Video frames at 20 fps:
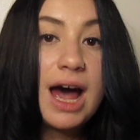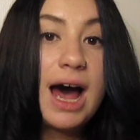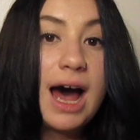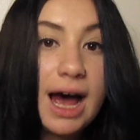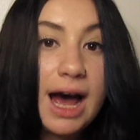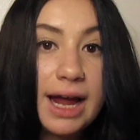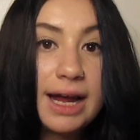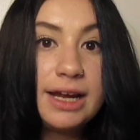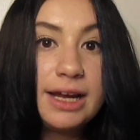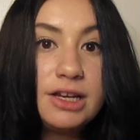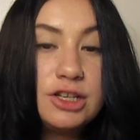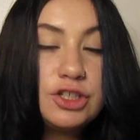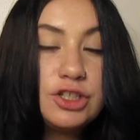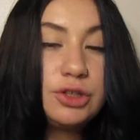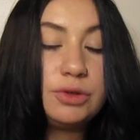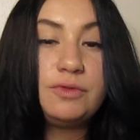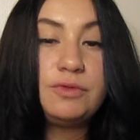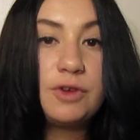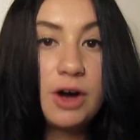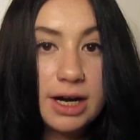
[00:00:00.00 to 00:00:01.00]
I
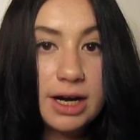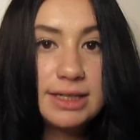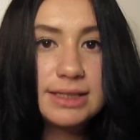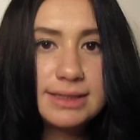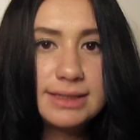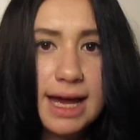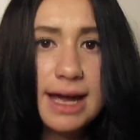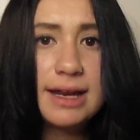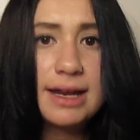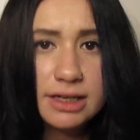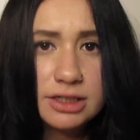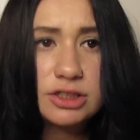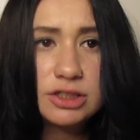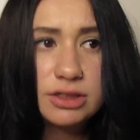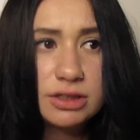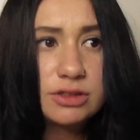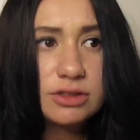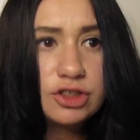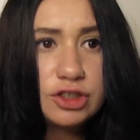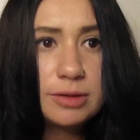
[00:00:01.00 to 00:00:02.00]
do find it that
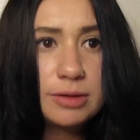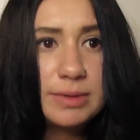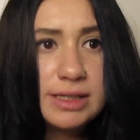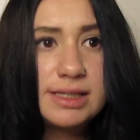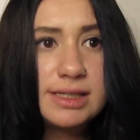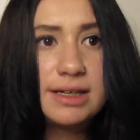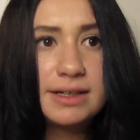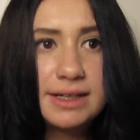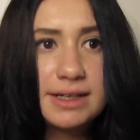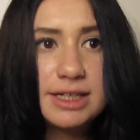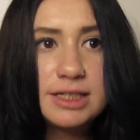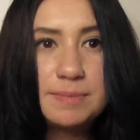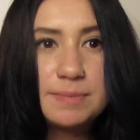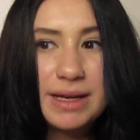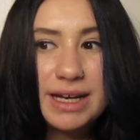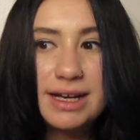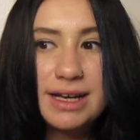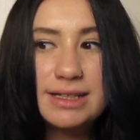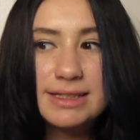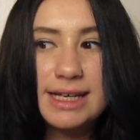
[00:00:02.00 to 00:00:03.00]
extremely serious
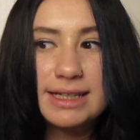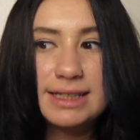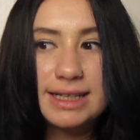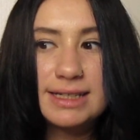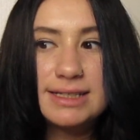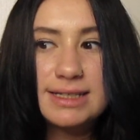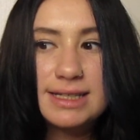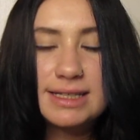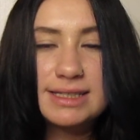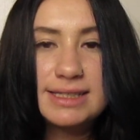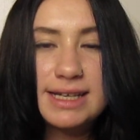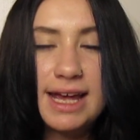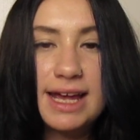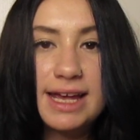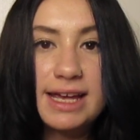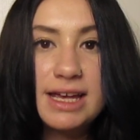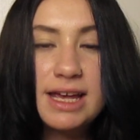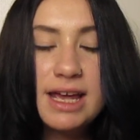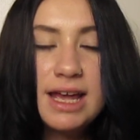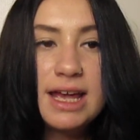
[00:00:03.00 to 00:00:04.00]
because at the end of the
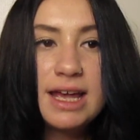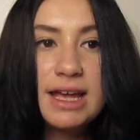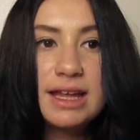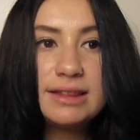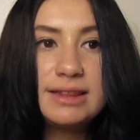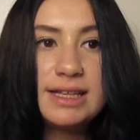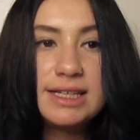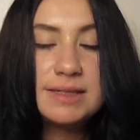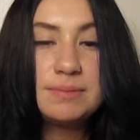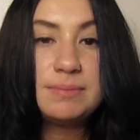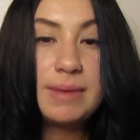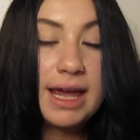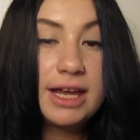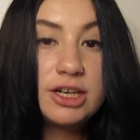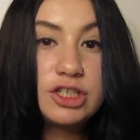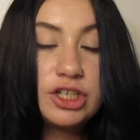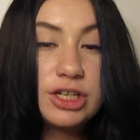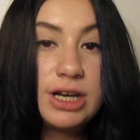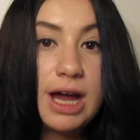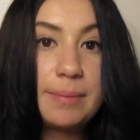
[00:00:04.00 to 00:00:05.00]
day this
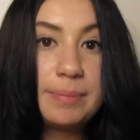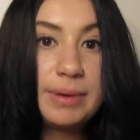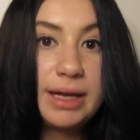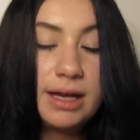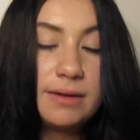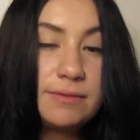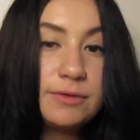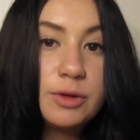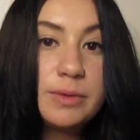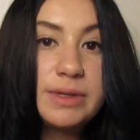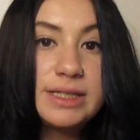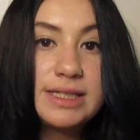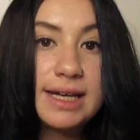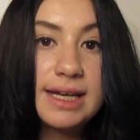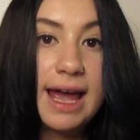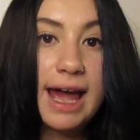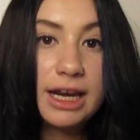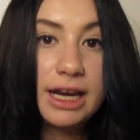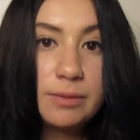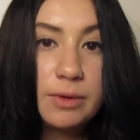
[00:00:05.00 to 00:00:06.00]
man should not be
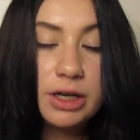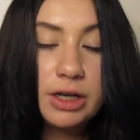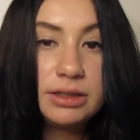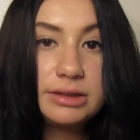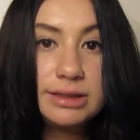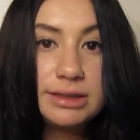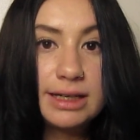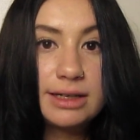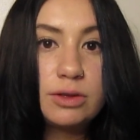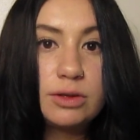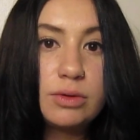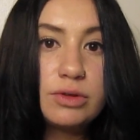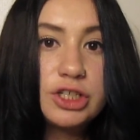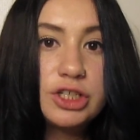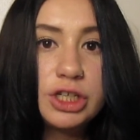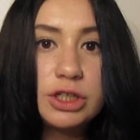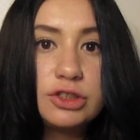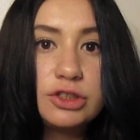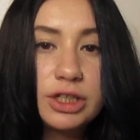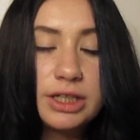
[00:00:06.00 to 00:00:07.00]
influencing anyone, let alone
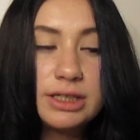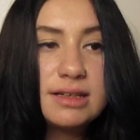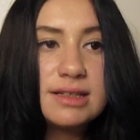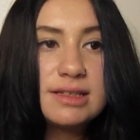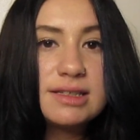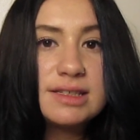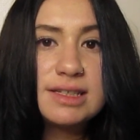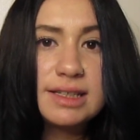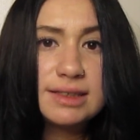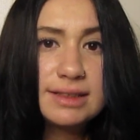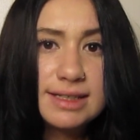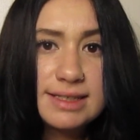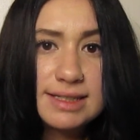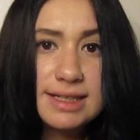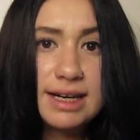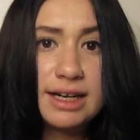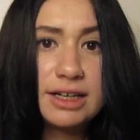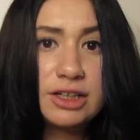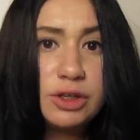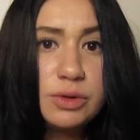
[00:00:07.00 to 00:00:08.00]
children,
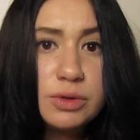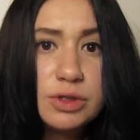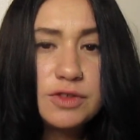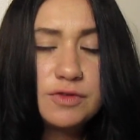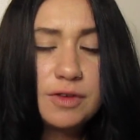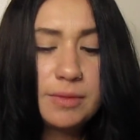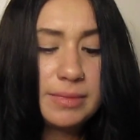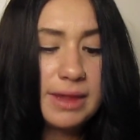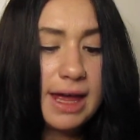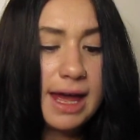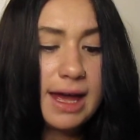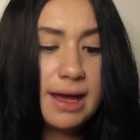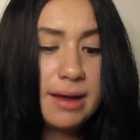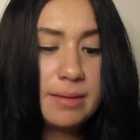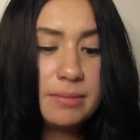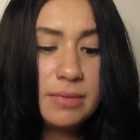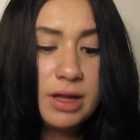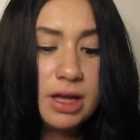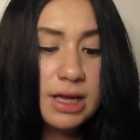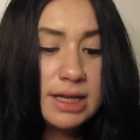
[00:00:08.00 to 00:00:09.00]
soliciting nudes from
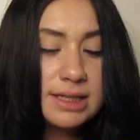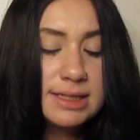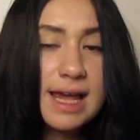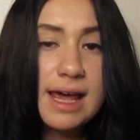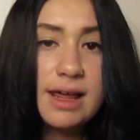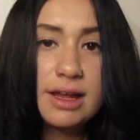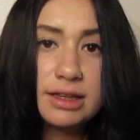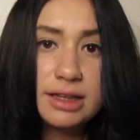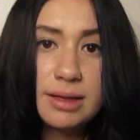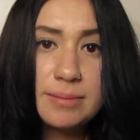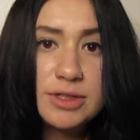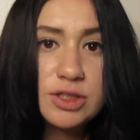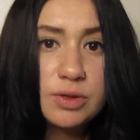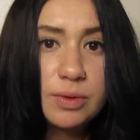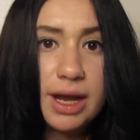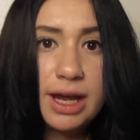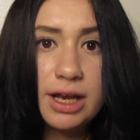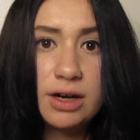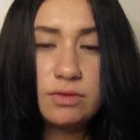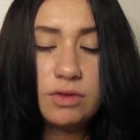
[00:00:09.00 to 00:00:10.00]
them, telling them it's
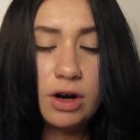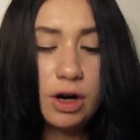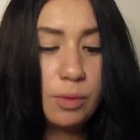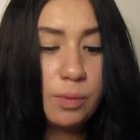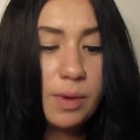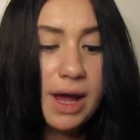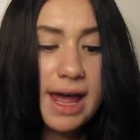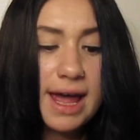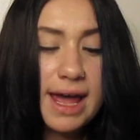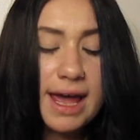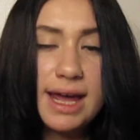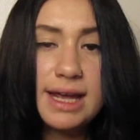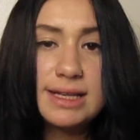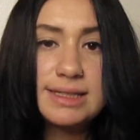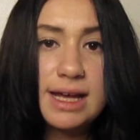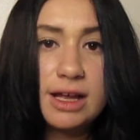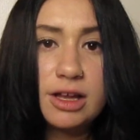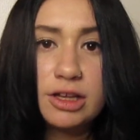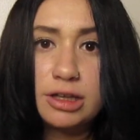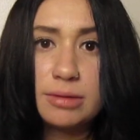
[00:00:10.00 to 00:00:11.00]
okay to run away,
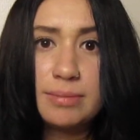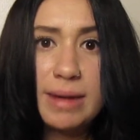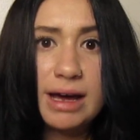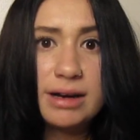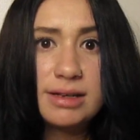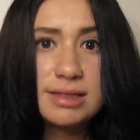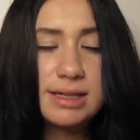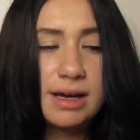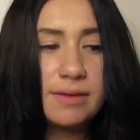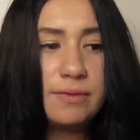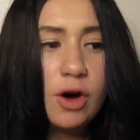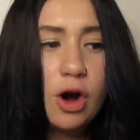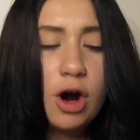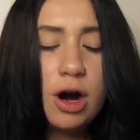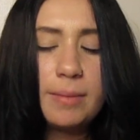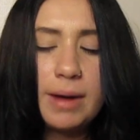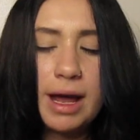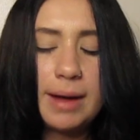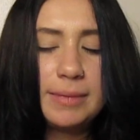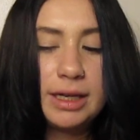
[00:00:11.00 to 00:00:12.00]
telling them how to self
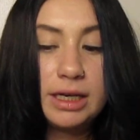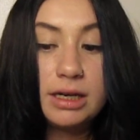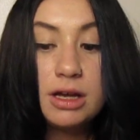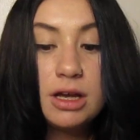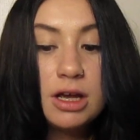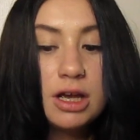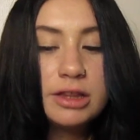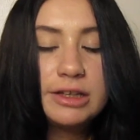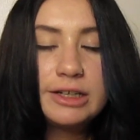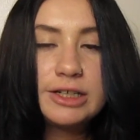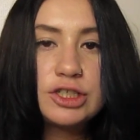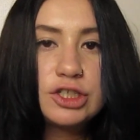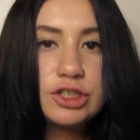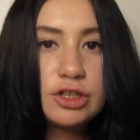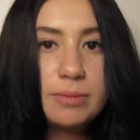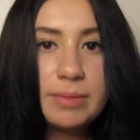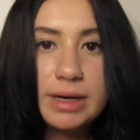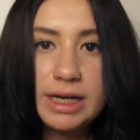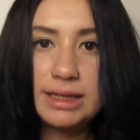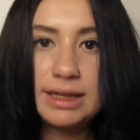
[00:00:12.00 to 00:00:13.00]
harm. I mean, there's
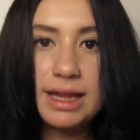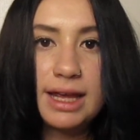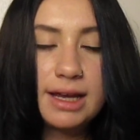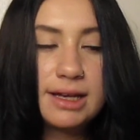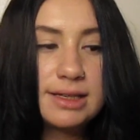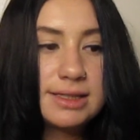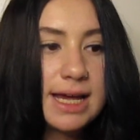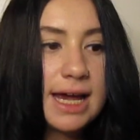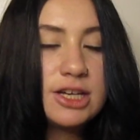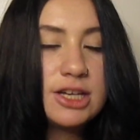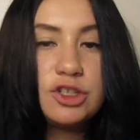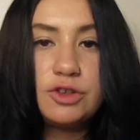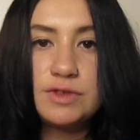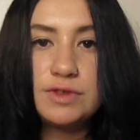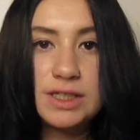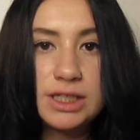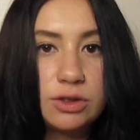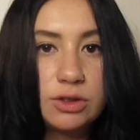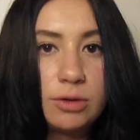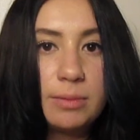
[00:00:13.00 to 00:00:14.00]
so many things. As you've
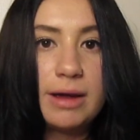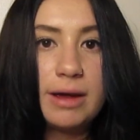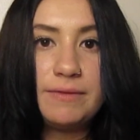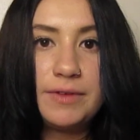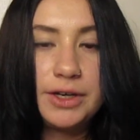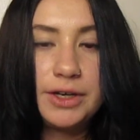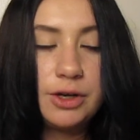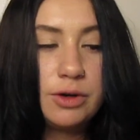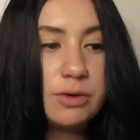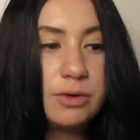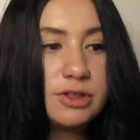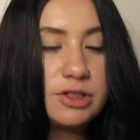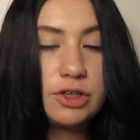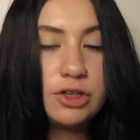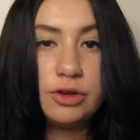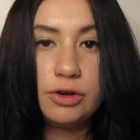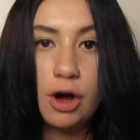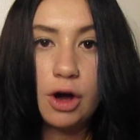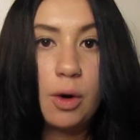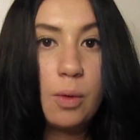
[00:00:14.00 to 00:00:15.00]
seen all my videos
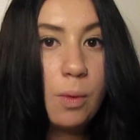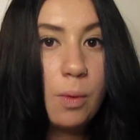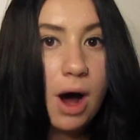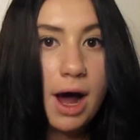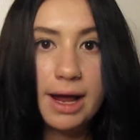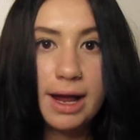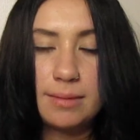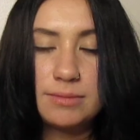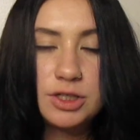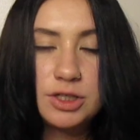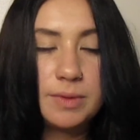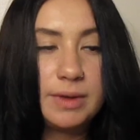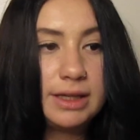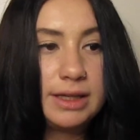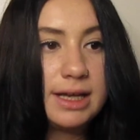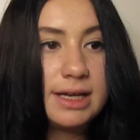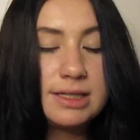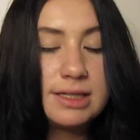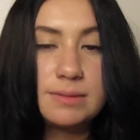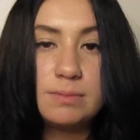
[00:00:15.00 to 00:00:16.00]
and you know why I'm doing
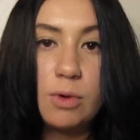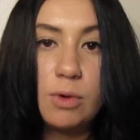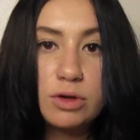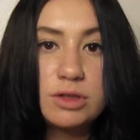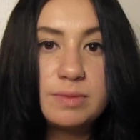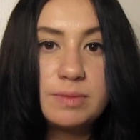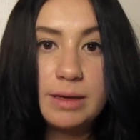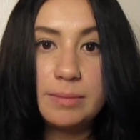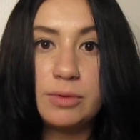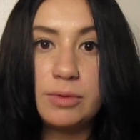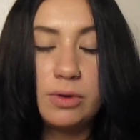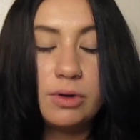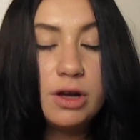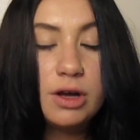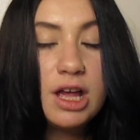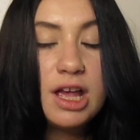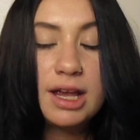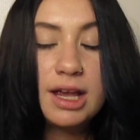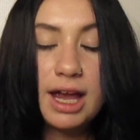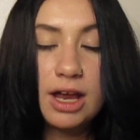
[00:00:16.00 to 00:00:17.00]
this, most people
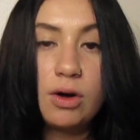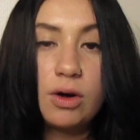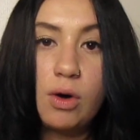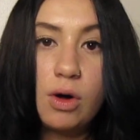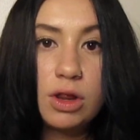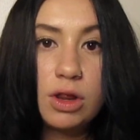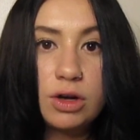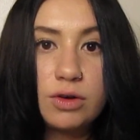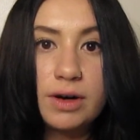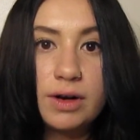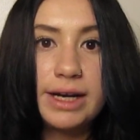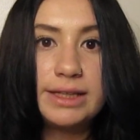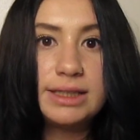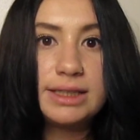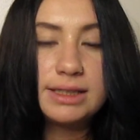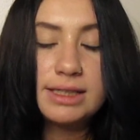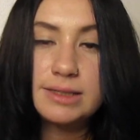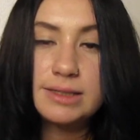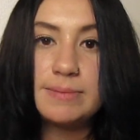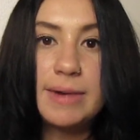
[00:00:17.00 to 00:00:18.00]
can all agree
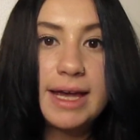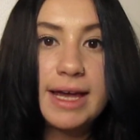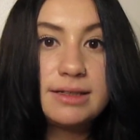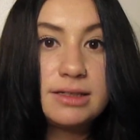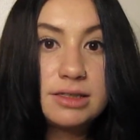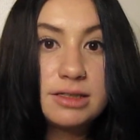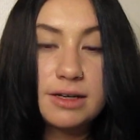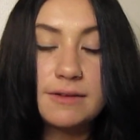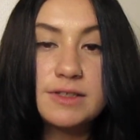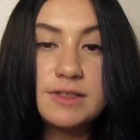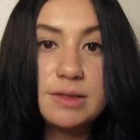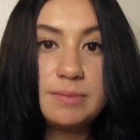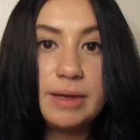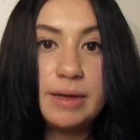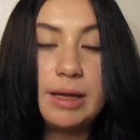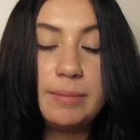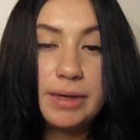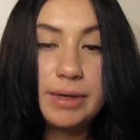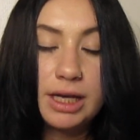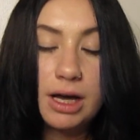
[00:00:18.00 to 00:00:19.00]
that this man deserves to
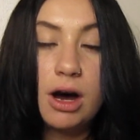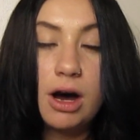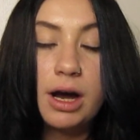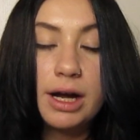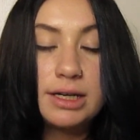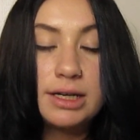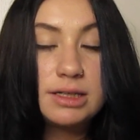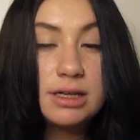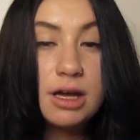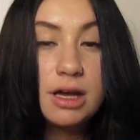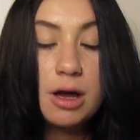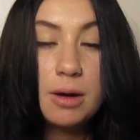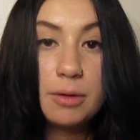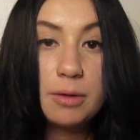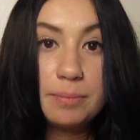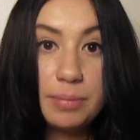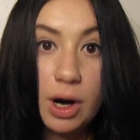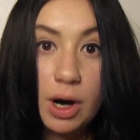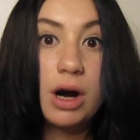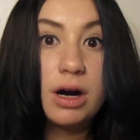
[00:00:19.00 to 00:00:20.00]
be behind
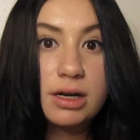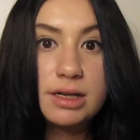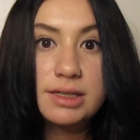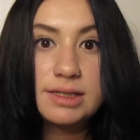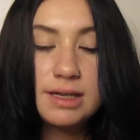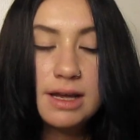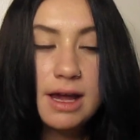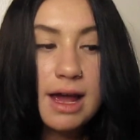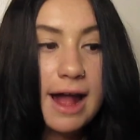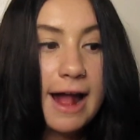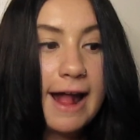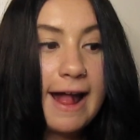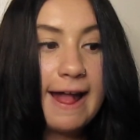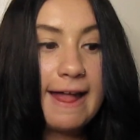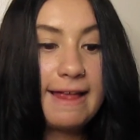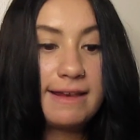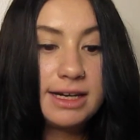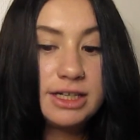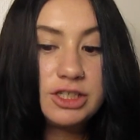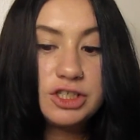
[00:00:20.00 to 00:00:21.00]
bars
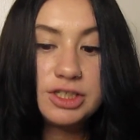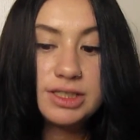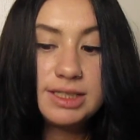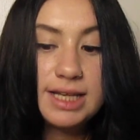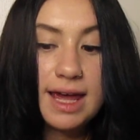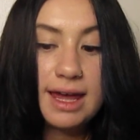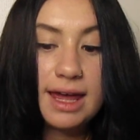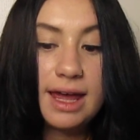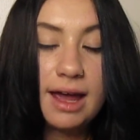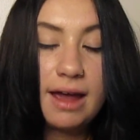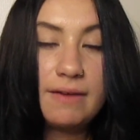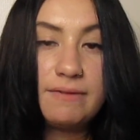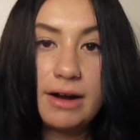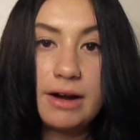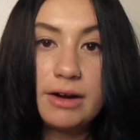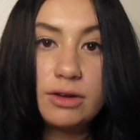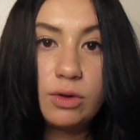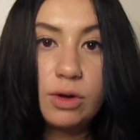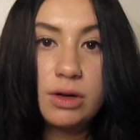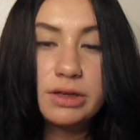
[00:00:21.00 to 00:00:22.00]
and it's just taking a
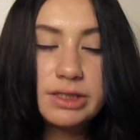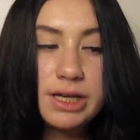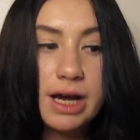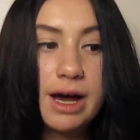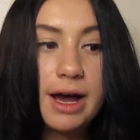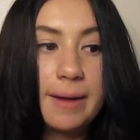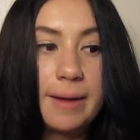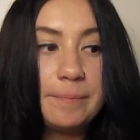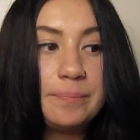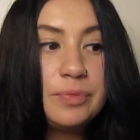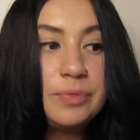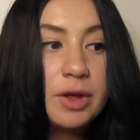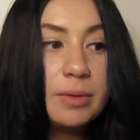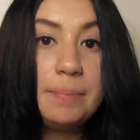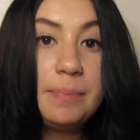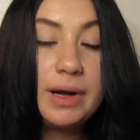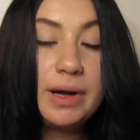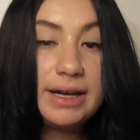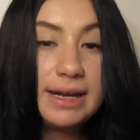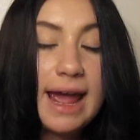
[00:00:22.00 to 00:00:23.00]
very long time.
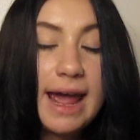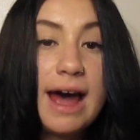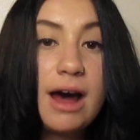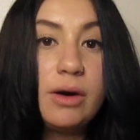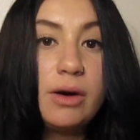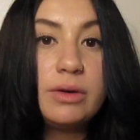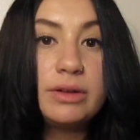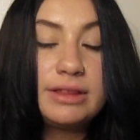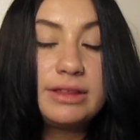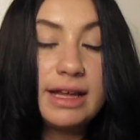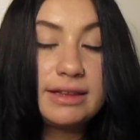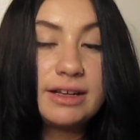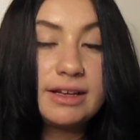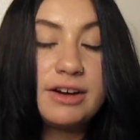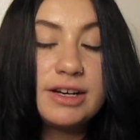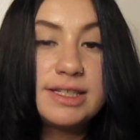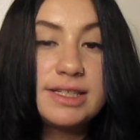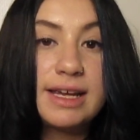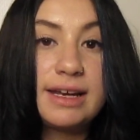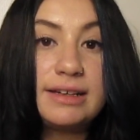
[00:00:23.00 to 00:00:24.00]
But now that
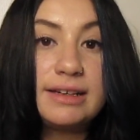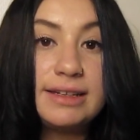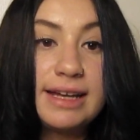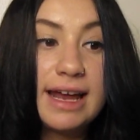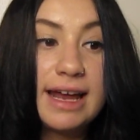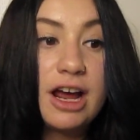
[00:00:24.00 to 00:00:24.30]
there is a yet